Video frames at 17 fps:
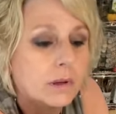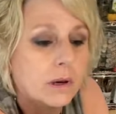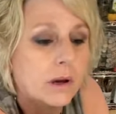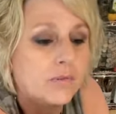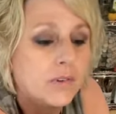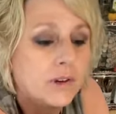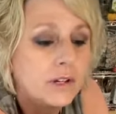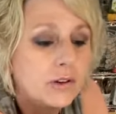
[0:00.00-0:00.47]

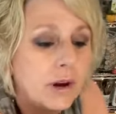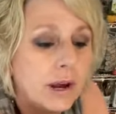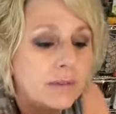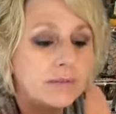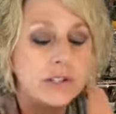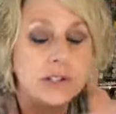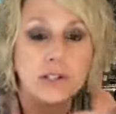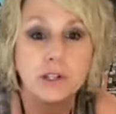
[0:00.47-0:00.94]
a fun
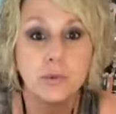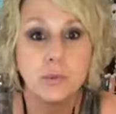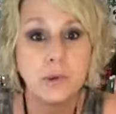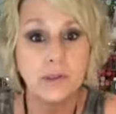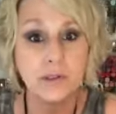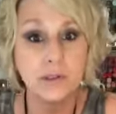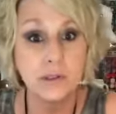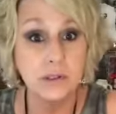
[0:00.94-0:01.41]
craft to do
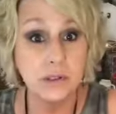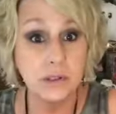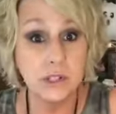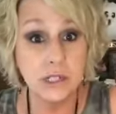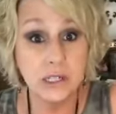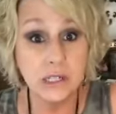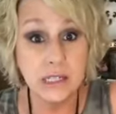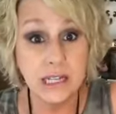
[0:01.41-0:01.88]
with
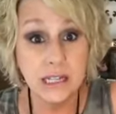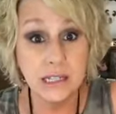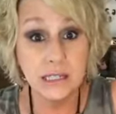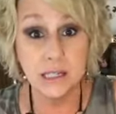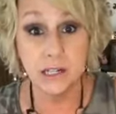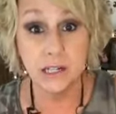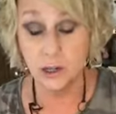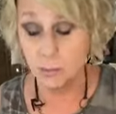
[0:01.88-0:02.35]
just things
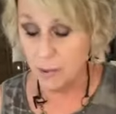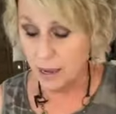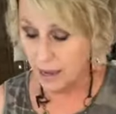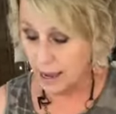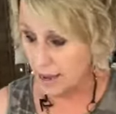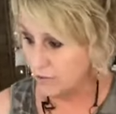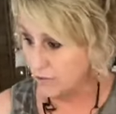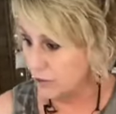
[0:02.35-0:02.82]
that you
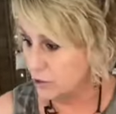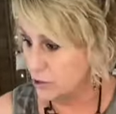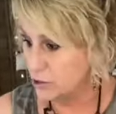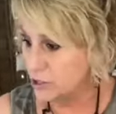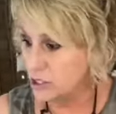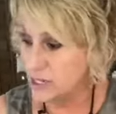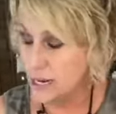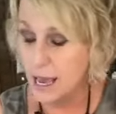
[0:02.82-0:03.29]
may have in
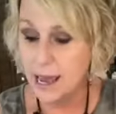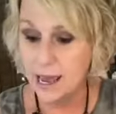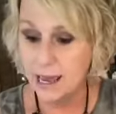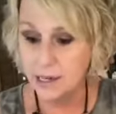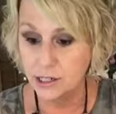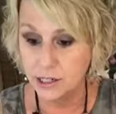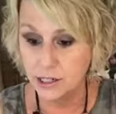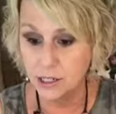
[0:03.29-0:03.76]
your
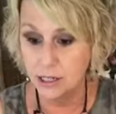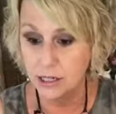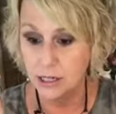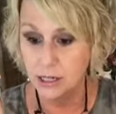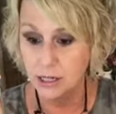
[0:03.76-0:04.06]
stash.